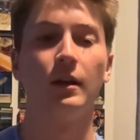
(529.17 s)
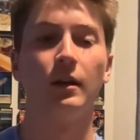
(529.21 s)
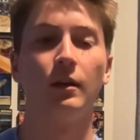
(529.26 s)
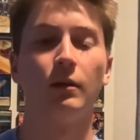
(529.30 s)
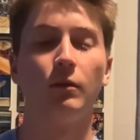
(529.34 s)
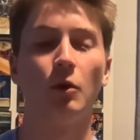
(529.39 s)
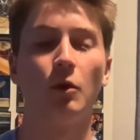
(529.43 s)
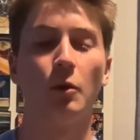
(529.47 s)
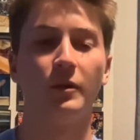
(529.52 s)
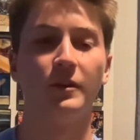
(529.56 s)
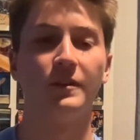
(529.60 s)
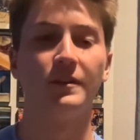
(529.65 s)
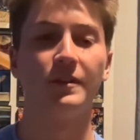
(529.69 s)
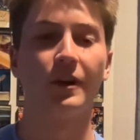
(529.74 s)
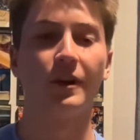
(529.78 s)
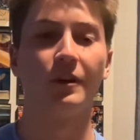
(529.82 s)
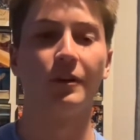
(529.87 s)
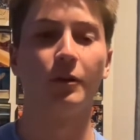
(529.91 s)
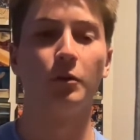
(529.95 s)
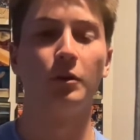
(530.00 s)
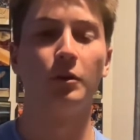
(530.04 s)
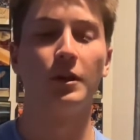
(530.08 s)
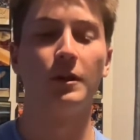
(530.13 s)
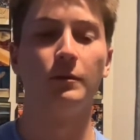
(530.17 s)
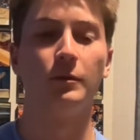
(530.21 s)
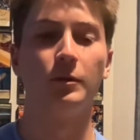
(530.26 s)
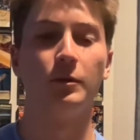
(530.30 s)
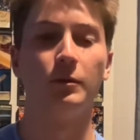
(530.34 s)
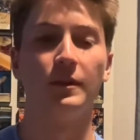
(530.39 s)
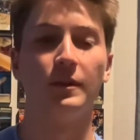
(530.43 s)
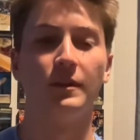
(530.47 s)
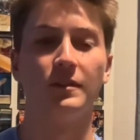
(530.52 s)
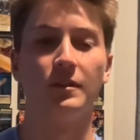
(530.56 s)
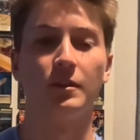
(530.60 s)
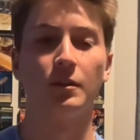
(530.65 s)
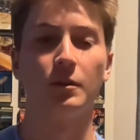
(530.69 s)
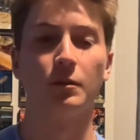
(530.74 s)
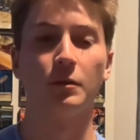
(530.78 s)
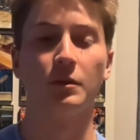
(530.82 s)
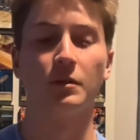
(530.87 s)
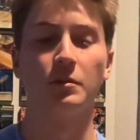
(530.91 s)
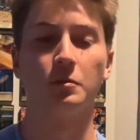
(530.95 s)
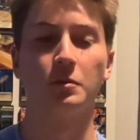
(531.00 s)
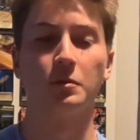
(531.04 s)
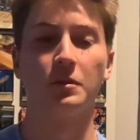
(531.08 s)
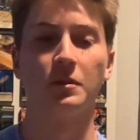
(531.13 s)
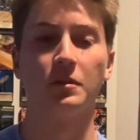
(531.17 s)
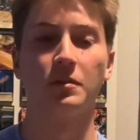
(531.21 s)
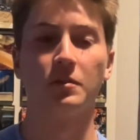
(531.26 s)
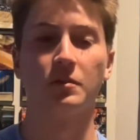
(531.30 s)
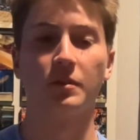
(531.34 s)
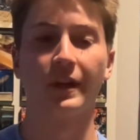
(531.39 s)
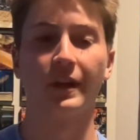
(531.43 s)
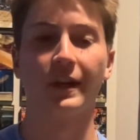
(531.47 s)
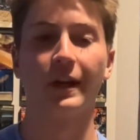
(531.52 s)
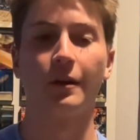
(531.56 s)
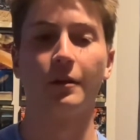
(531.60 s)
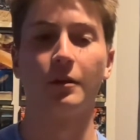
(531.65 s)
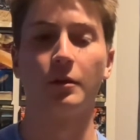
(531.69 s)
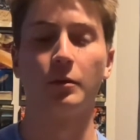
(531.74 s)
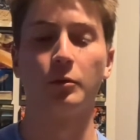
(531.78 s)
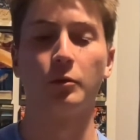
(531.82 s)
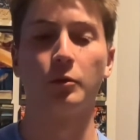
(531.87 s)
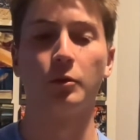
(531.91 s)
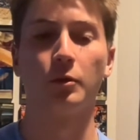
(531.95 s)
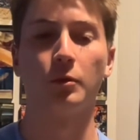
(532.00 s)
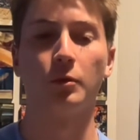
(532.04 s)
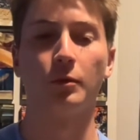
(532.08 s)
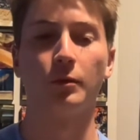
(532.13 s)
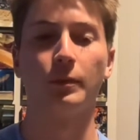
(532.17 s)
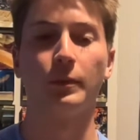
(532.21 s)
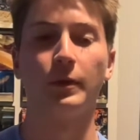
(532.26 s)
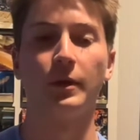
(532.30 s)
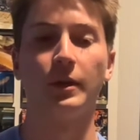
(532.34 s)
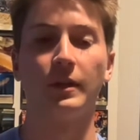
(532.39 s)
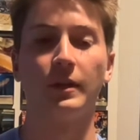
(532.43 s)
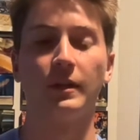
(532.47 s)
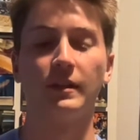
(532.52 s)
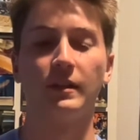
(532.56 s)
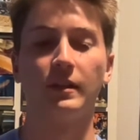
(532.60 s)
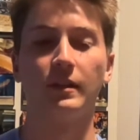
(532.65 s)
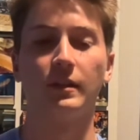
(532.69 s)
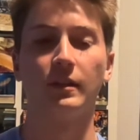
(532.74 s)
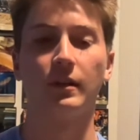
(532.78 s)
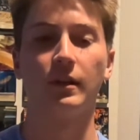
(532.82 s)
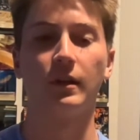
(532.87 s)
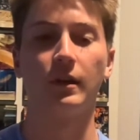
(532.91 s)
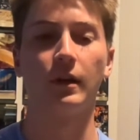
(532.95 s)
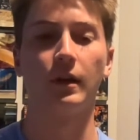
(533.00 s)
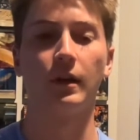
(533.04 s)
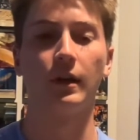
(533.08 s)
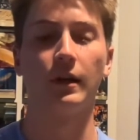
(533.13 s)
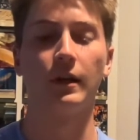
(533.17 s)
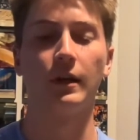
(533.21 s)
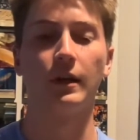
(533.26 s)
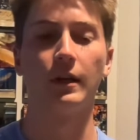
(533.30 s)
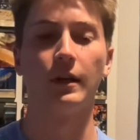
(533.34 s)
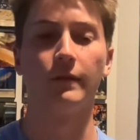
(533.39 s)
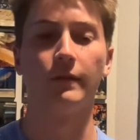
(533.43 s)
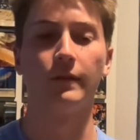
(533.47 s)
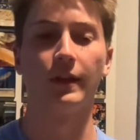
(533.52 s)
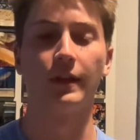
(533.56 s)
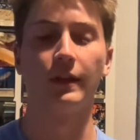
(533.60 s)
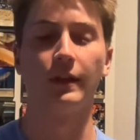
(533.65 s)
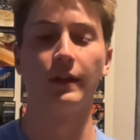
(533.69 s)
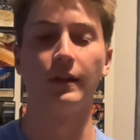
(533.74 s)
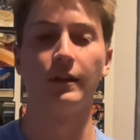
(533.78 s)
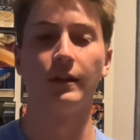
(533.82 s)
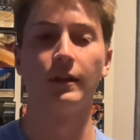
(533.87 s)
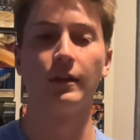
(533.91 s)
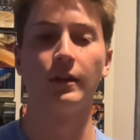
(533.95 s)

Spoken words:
what we saw Notre Dame do this year, which was strike out in the portal with bigs. And if they